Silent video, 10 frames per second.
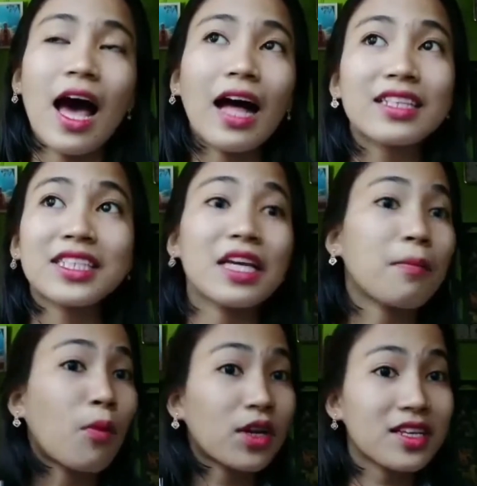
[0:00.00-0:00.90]
I'll take
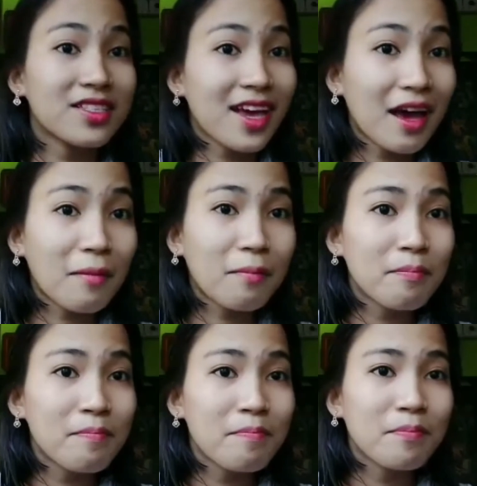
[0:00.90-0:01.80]
a board exam,
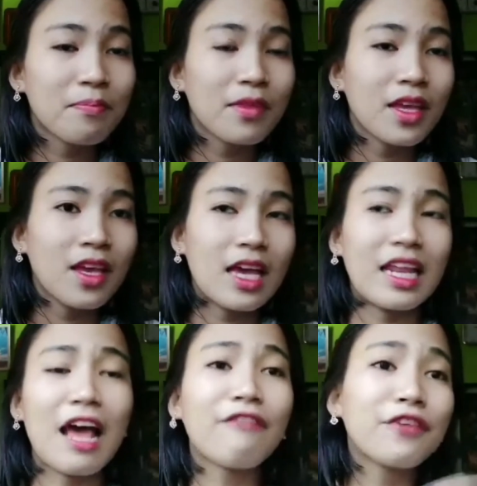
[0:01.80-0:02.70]

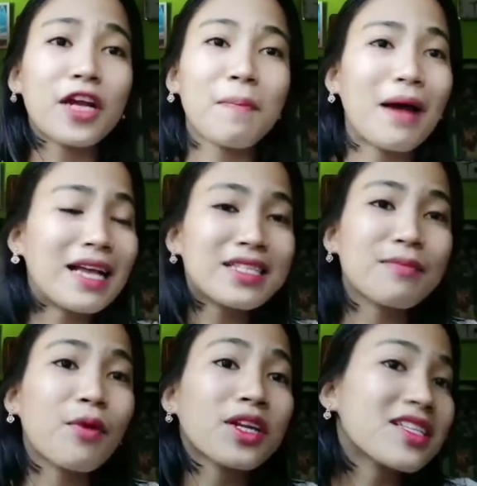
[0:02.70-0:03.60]
and after I pass
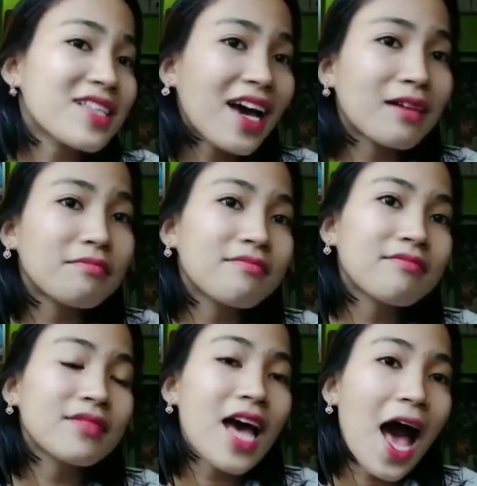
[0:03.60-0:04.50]
the board exam,
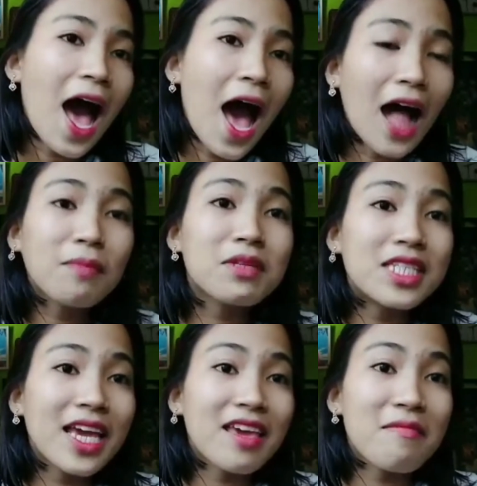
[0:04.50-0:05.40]
I'll be
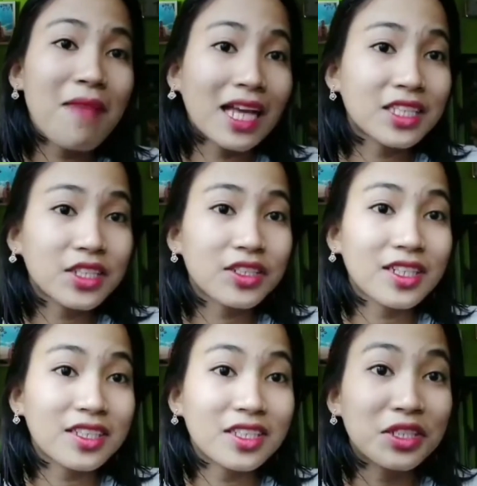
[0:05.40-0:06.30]
taking
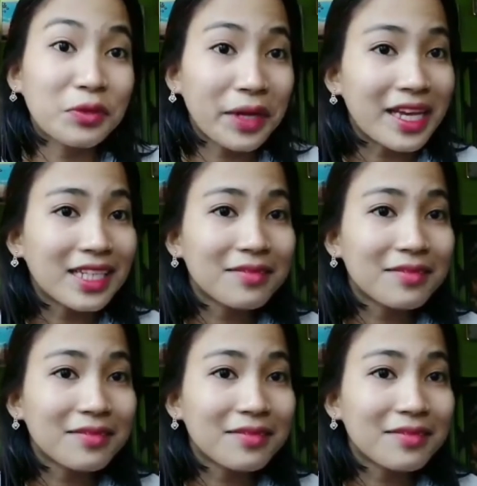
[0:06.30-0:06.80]
master's degree